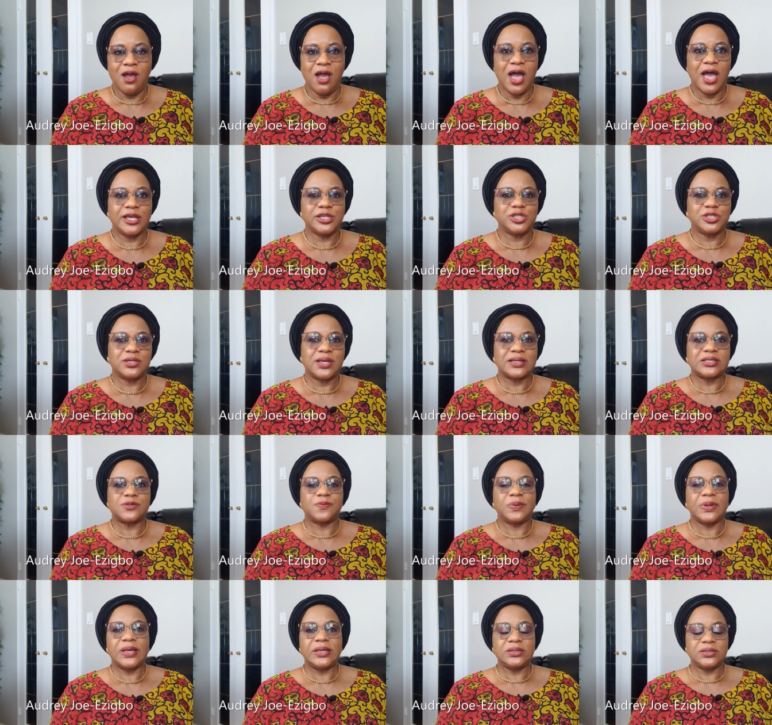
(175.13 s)
And she
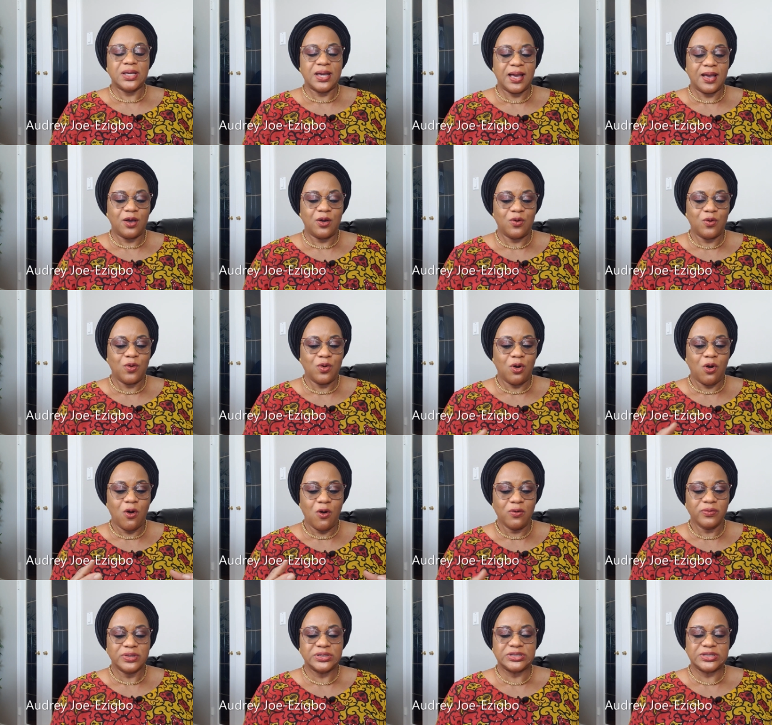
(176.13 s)
explained how
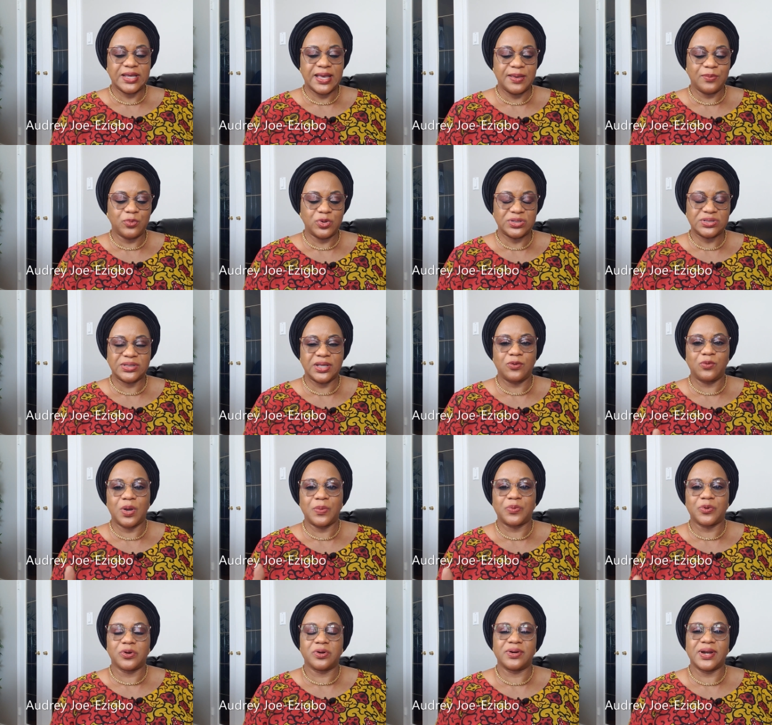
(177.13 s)
all the time we say we're
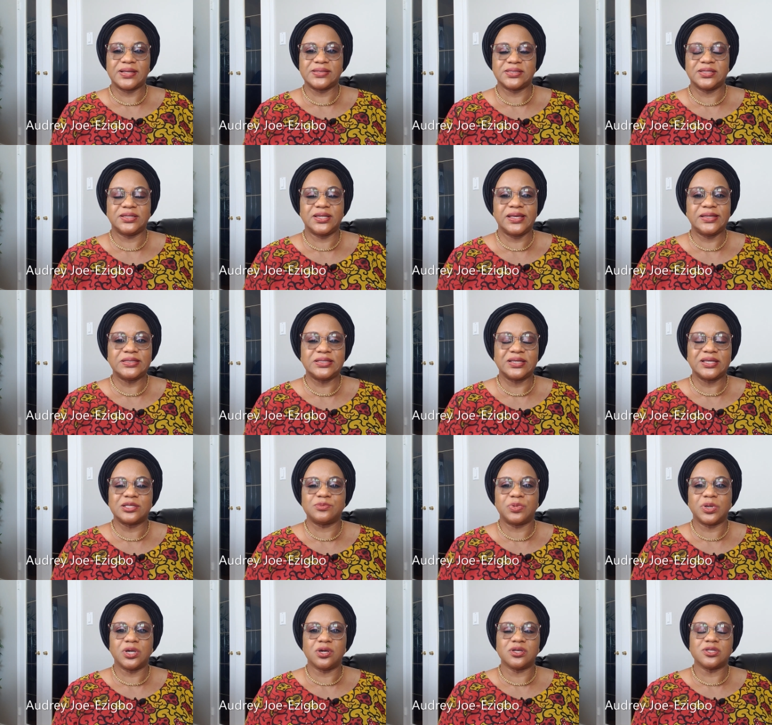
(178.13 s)
procrastinating is
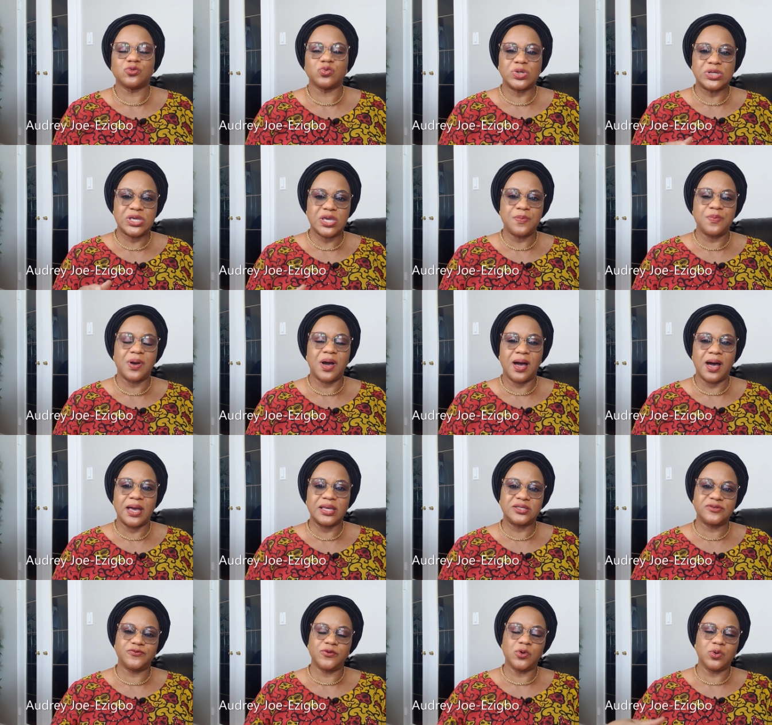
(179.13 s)
because we keep our
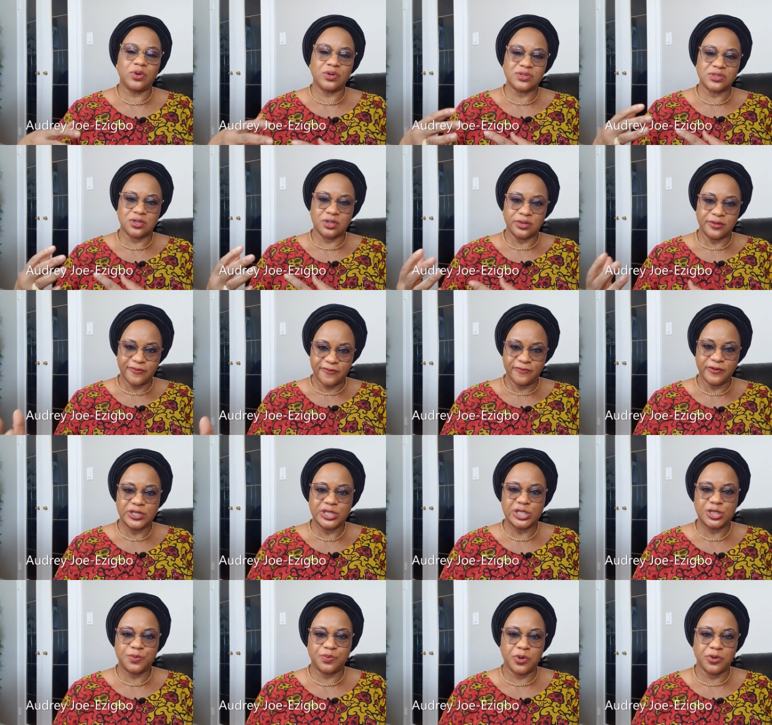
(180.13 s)
eyes focused on the finished